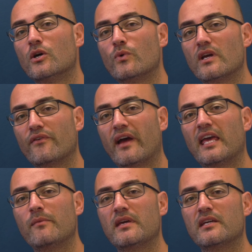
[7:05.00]
we are
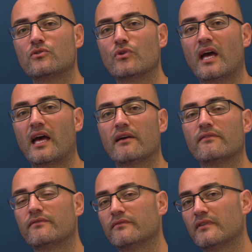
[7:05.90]
aiming to have
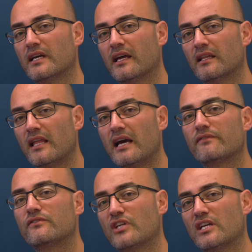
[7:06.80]
a
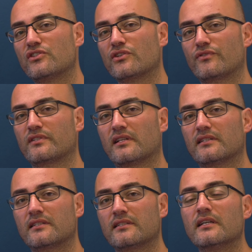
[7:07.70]
life-changing
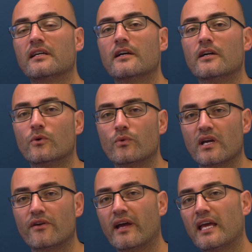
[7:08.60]
results. We
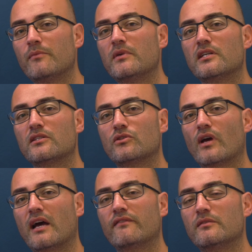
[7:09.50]
are aiming to
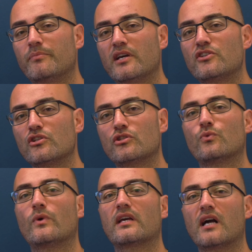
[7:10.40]
have the patient to
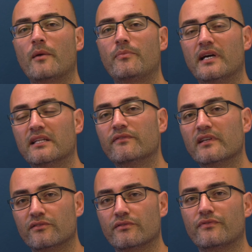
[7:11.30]
wake up and
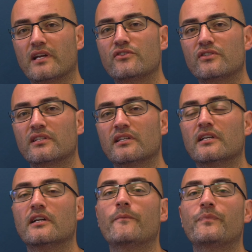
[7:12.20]
feel refreshed,
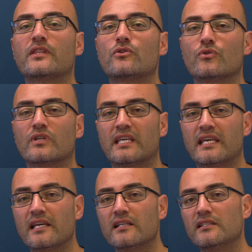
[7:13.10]
to
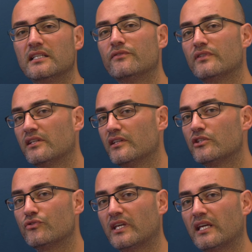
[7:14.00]
heal if they
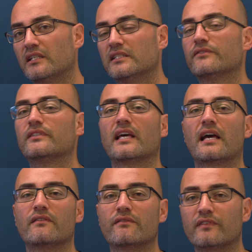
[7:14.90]
need to heal, if they
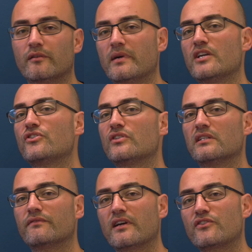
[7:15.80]
have inflammation,
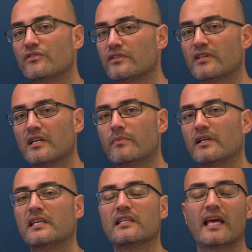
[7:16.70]
infection in their
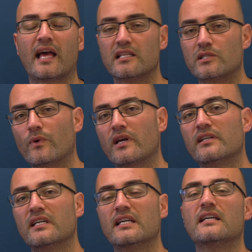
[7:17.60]
body and elsewhere,
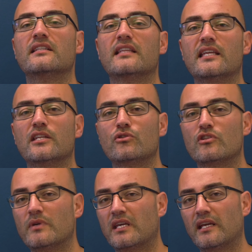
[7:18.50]
they need
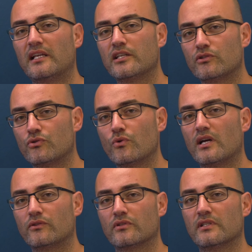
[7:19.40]
to be healing
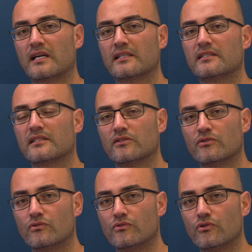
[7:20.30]
throughout the night
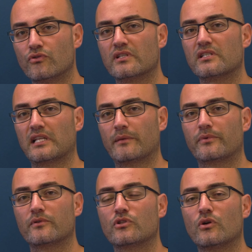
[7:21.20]
during sleep.
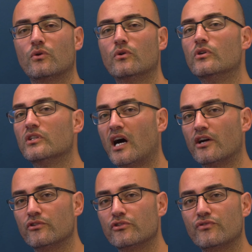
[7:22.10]
So
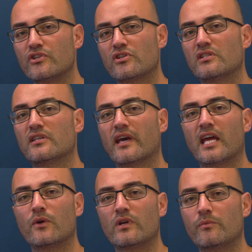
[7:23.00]
our nutrition, the
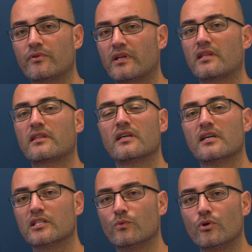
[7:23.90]
air we breathe,
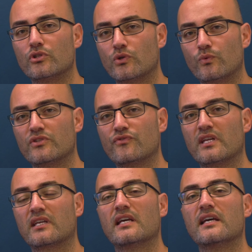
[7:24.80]
the water we
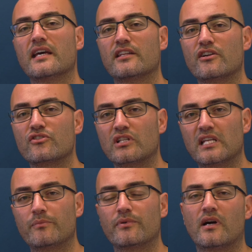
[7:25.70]
drink, and our
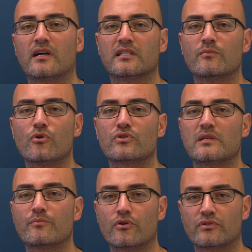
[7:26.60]
sleep are the most
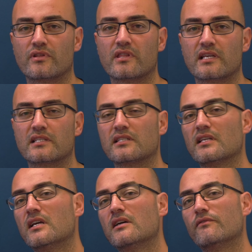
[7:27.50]
important things
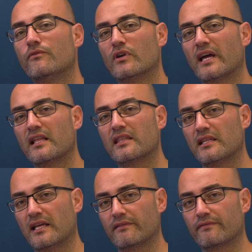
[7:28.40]
for a healthy
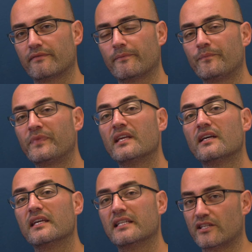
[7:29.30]
life,
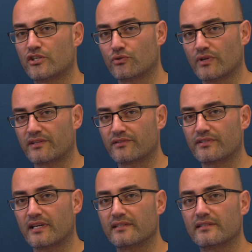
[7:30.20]
in addition to
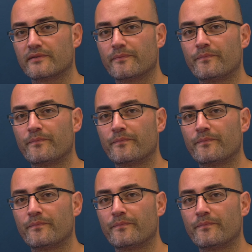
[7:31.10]
exercise.